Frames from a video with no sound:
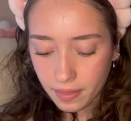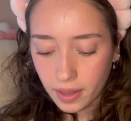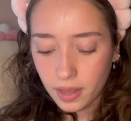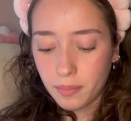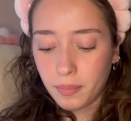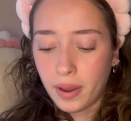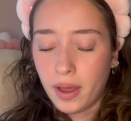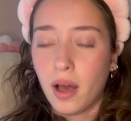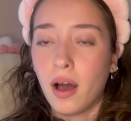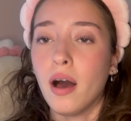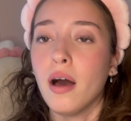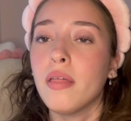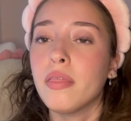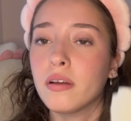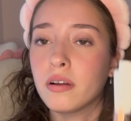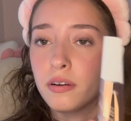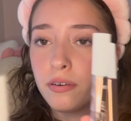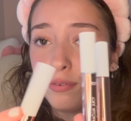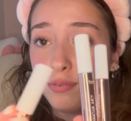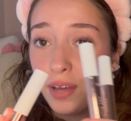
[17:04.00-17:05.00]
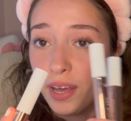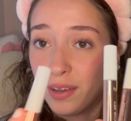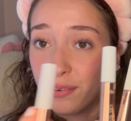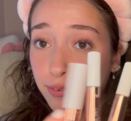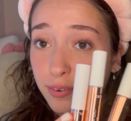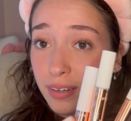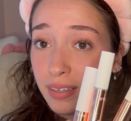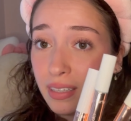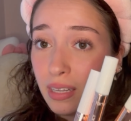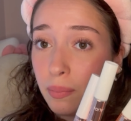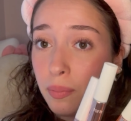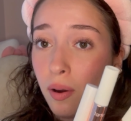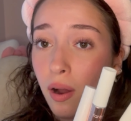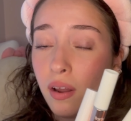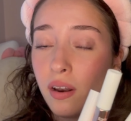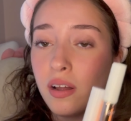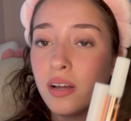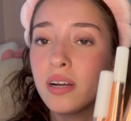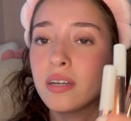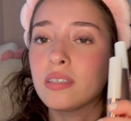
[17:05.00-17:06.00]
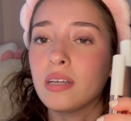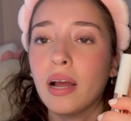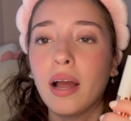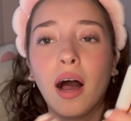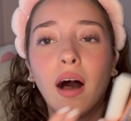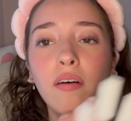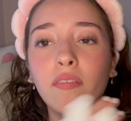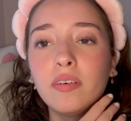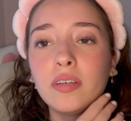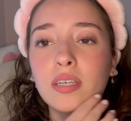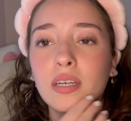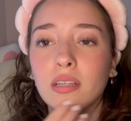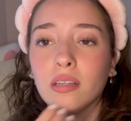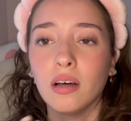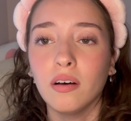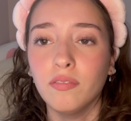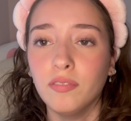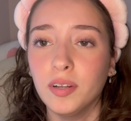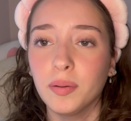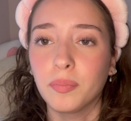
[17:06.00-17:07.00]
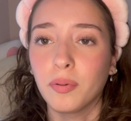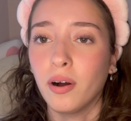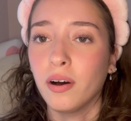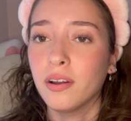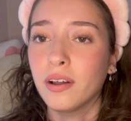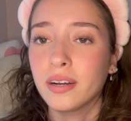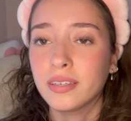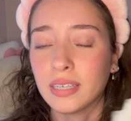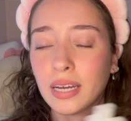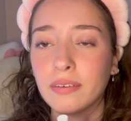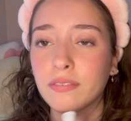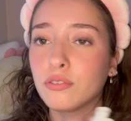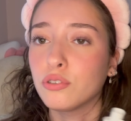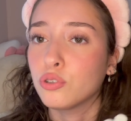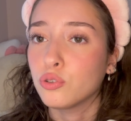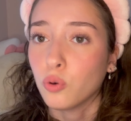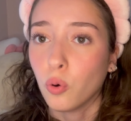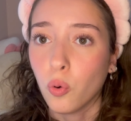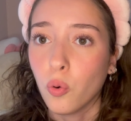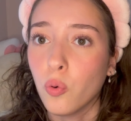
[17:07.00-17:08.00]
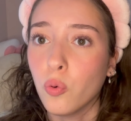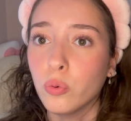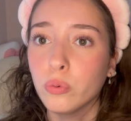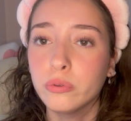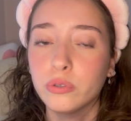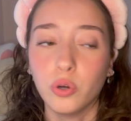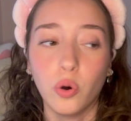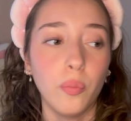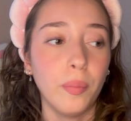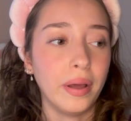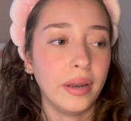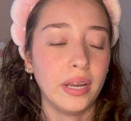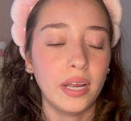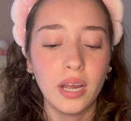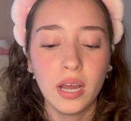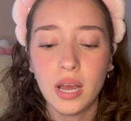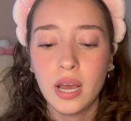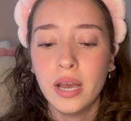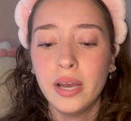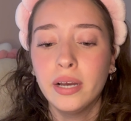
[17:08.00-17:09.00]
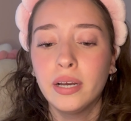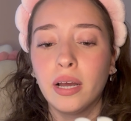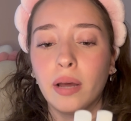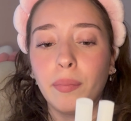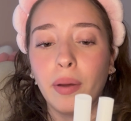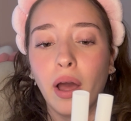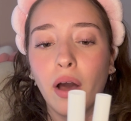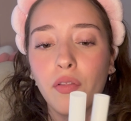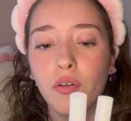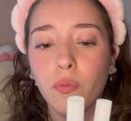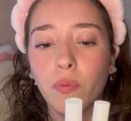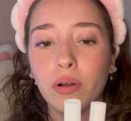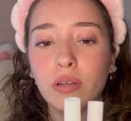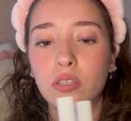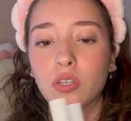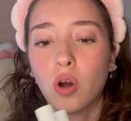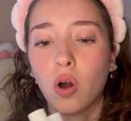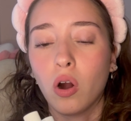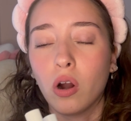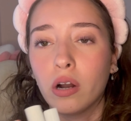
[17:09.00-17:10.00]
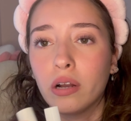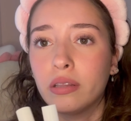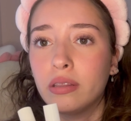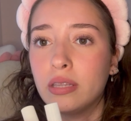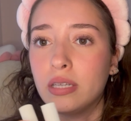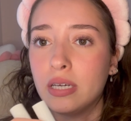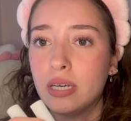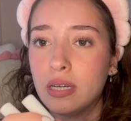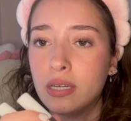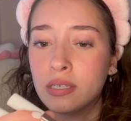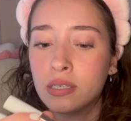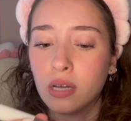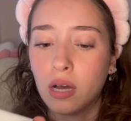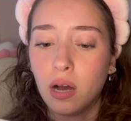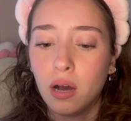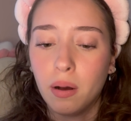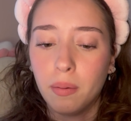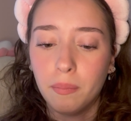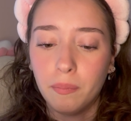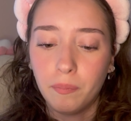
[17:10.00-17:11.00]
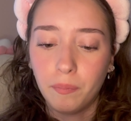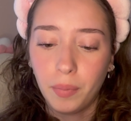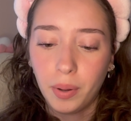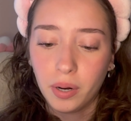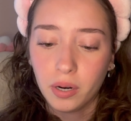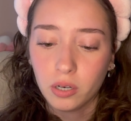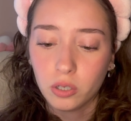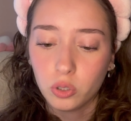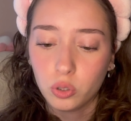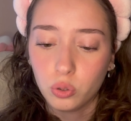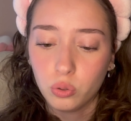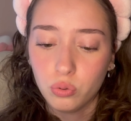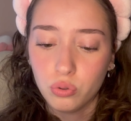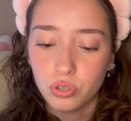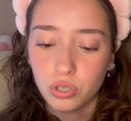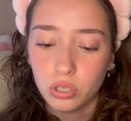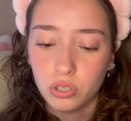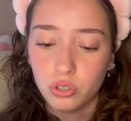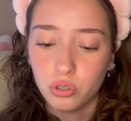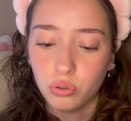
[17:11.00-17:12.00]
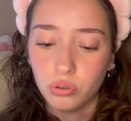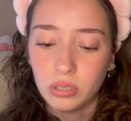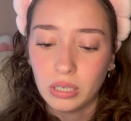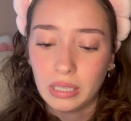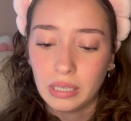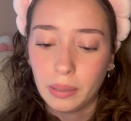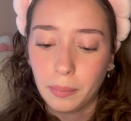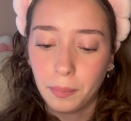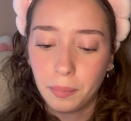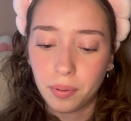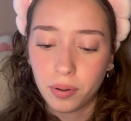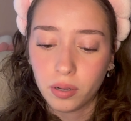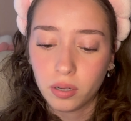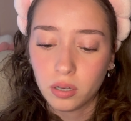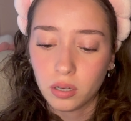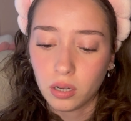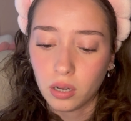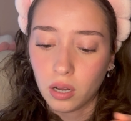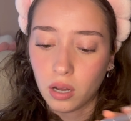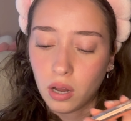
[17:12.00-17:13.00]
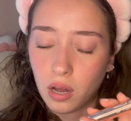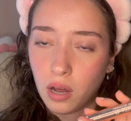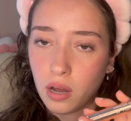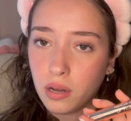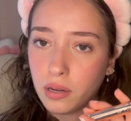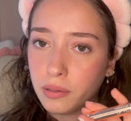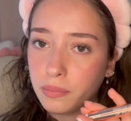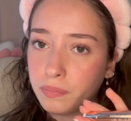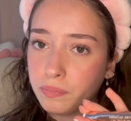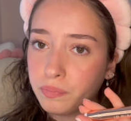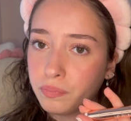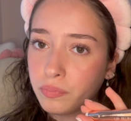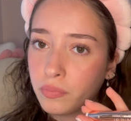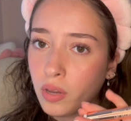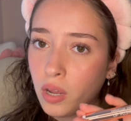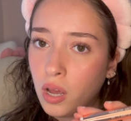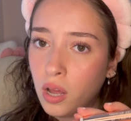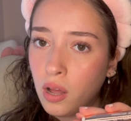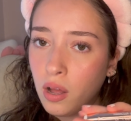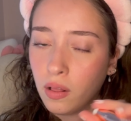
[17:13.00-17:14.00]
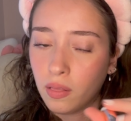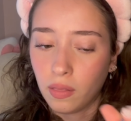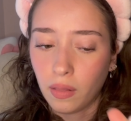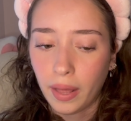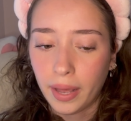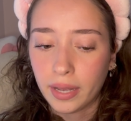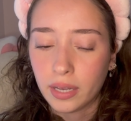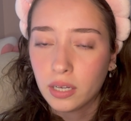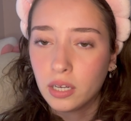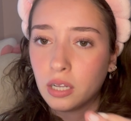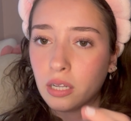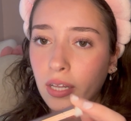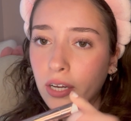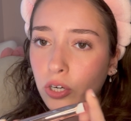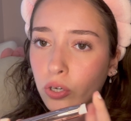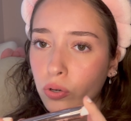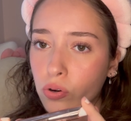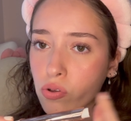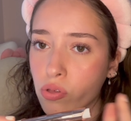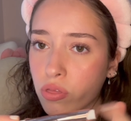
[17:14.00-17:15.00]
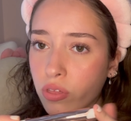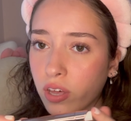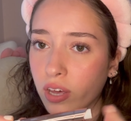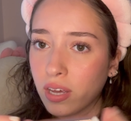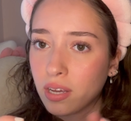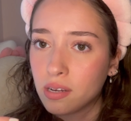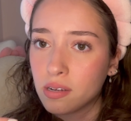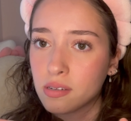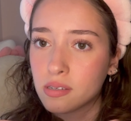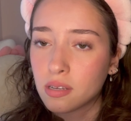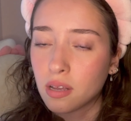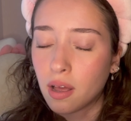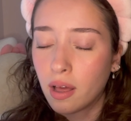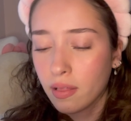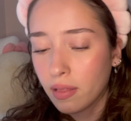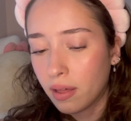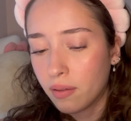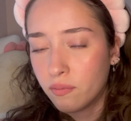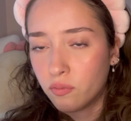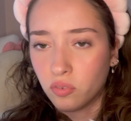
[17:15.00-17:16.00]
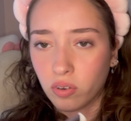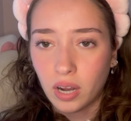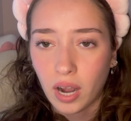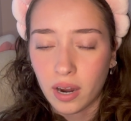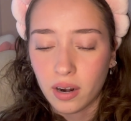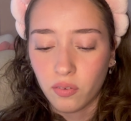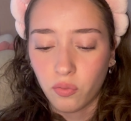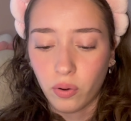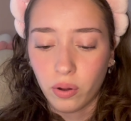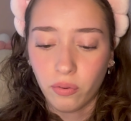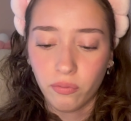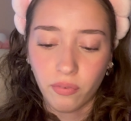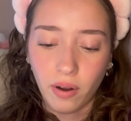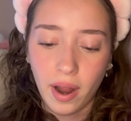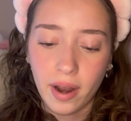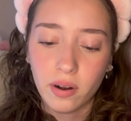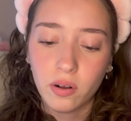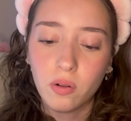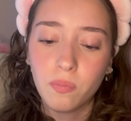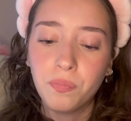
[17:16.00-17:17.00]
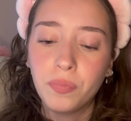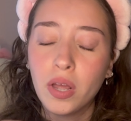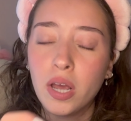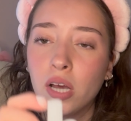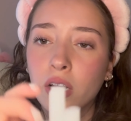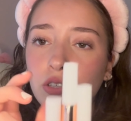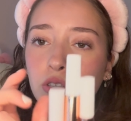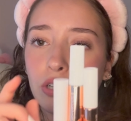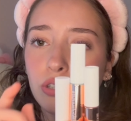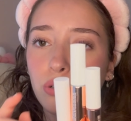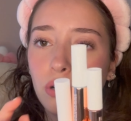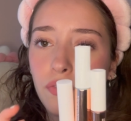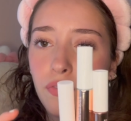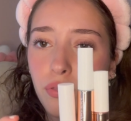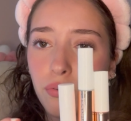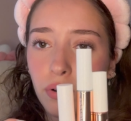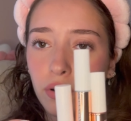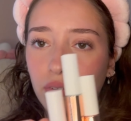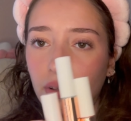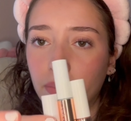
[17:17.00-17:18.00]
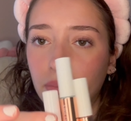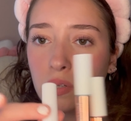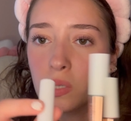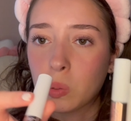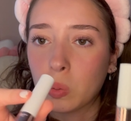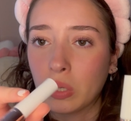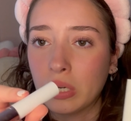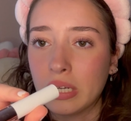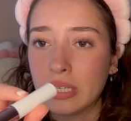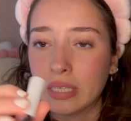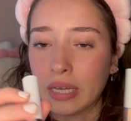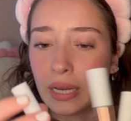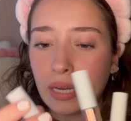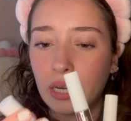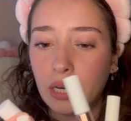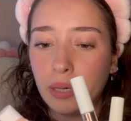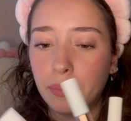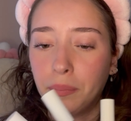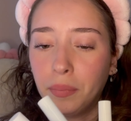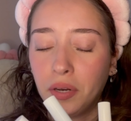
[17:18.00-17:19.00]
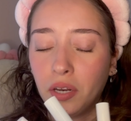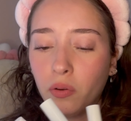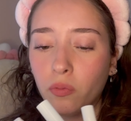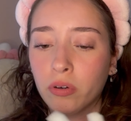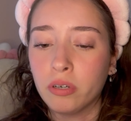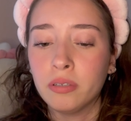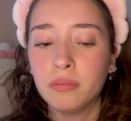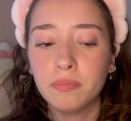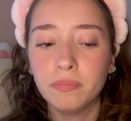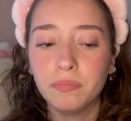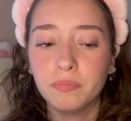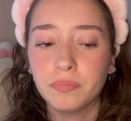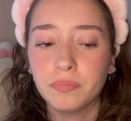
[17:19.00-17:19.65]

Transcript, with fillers: then my other favorite lip products, I obviously love lip products. I have so, so many. My other ones are these um, Maracuja Juicy Lip um, like clicker things that kind of went viral. So I do have three of them. This one is like a mini one.